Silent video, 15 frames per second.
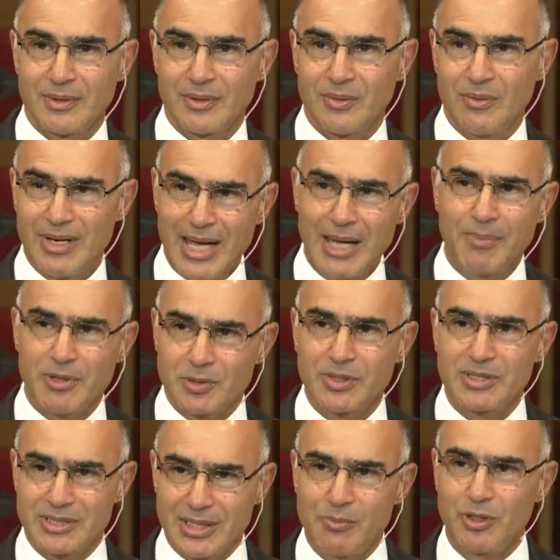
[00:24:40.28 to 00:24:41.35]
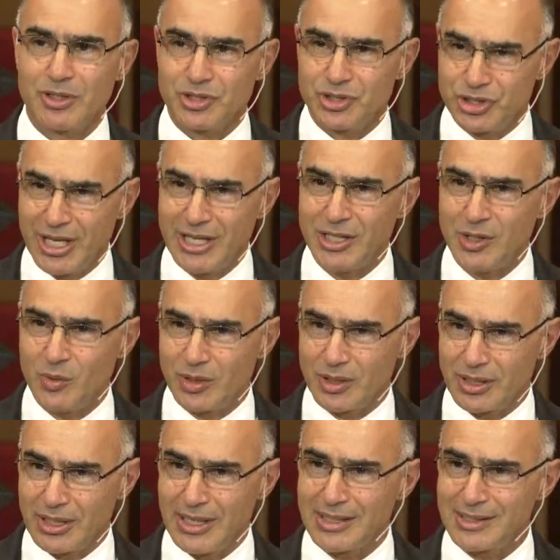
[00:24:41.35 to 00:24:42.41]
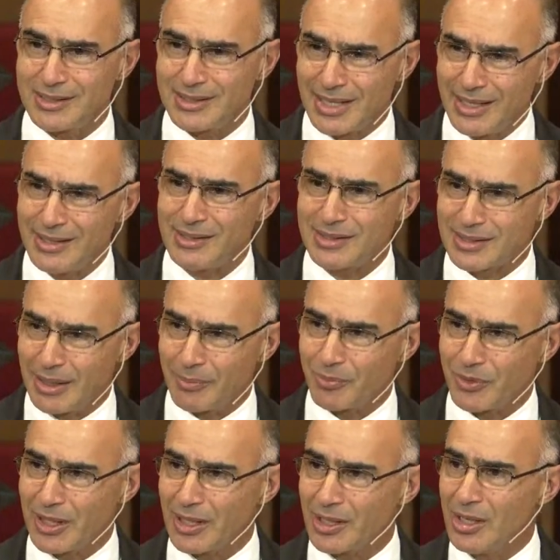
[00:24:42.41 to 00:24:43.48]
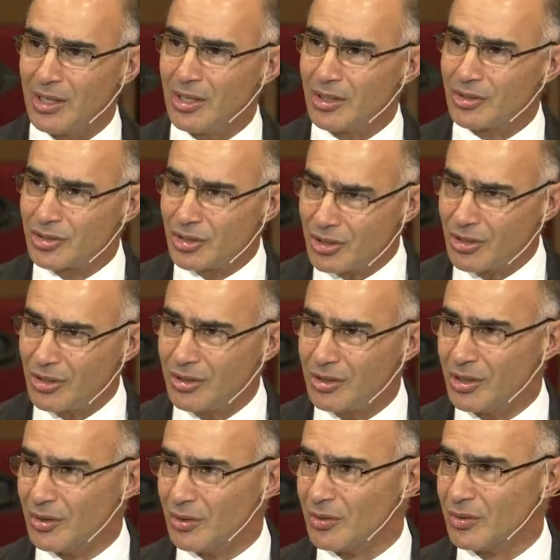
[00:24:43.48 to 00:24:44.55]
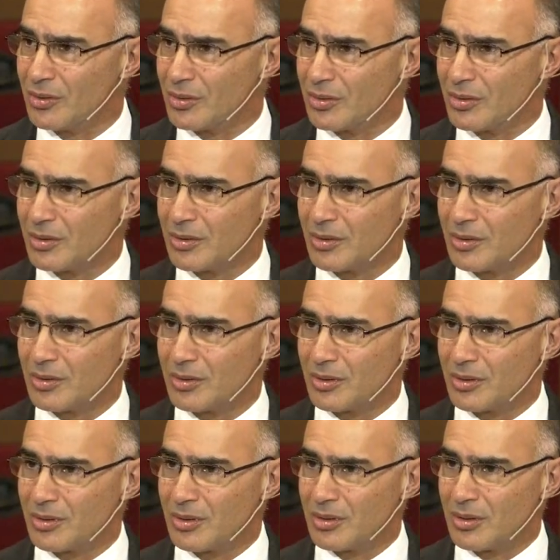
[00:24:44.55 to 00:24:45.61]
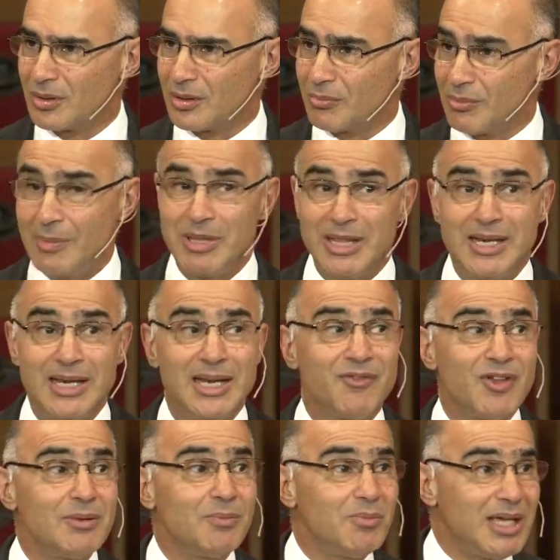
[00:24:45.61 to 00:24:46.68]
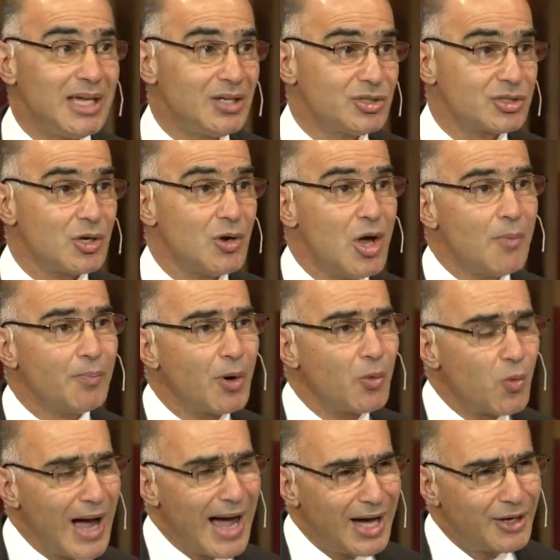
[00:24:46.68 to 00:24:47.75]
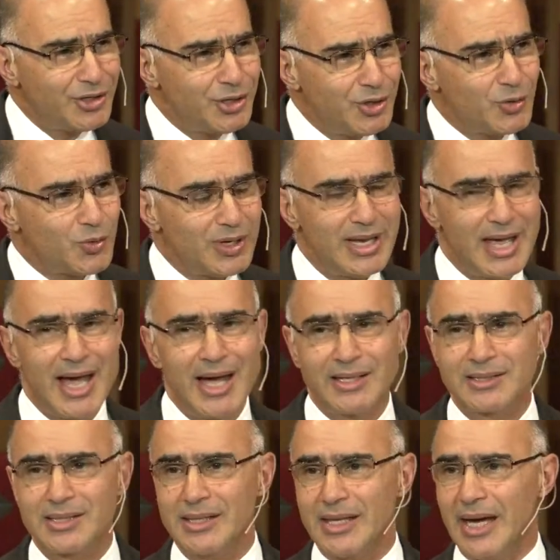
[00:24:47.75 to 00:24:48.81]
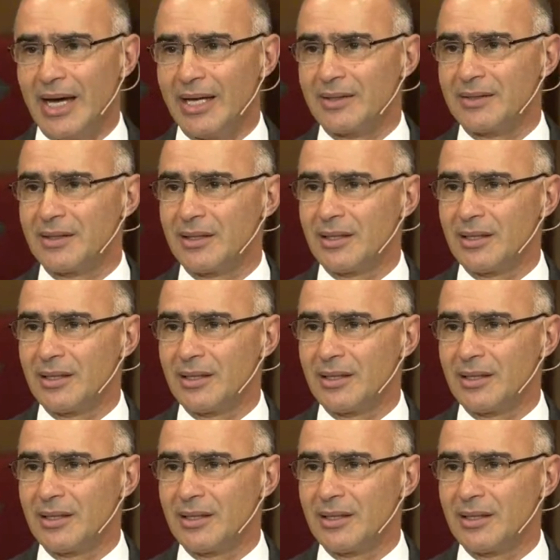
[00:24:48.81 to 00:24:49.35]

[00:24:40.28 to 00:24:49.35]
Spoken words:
What happens when someone genuinely has done something to hurt you? Maybe they didn't even mean to, but how do you react to that?